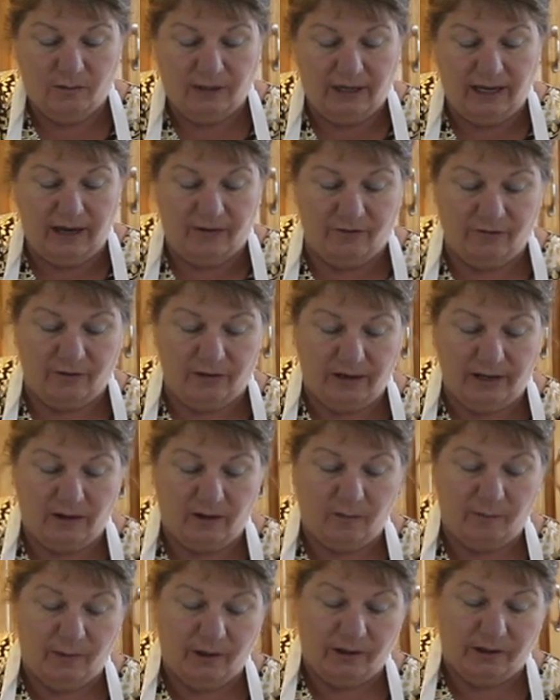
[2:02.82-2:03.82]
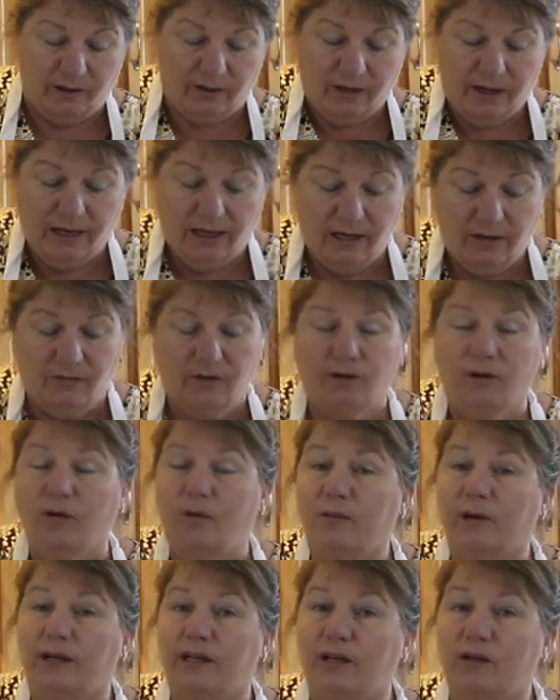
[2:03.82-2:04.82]
we can't forget our butter. If you
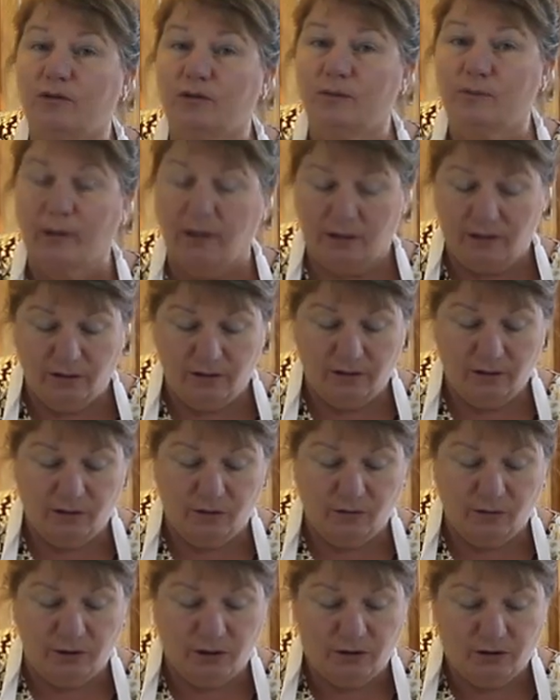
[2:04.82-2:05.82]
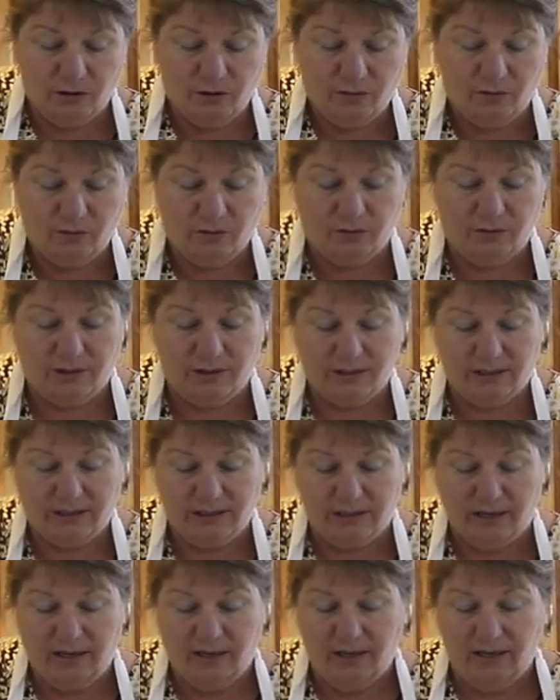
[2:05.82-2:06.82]
don't want to use butter, you could
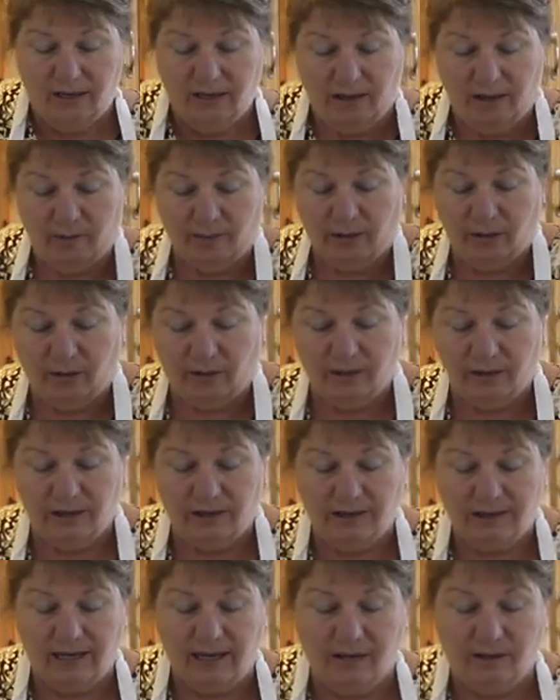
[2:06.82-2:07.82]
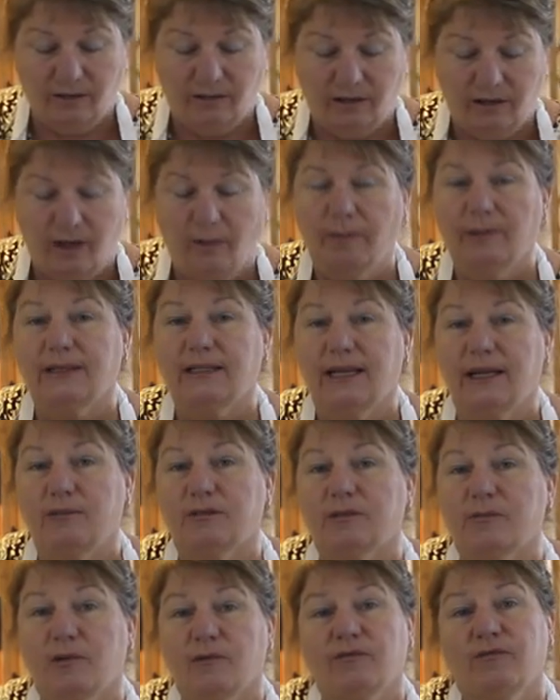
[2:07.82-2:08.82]
use about a ta couple of
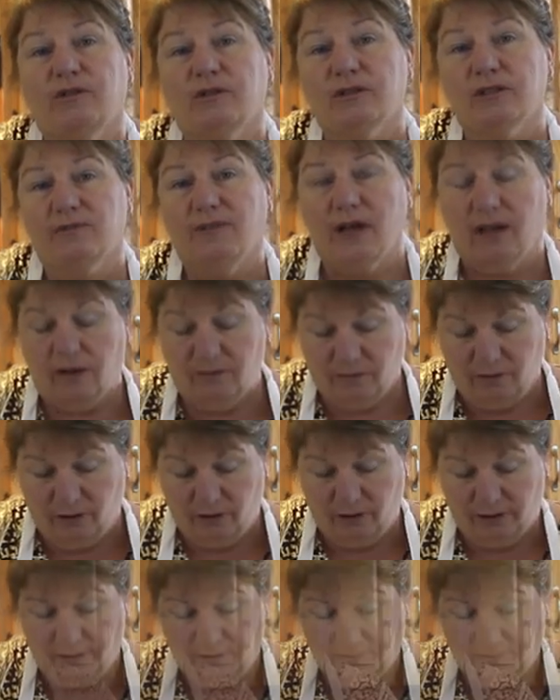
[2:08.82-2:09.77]
tablespoonfuls of olive oil.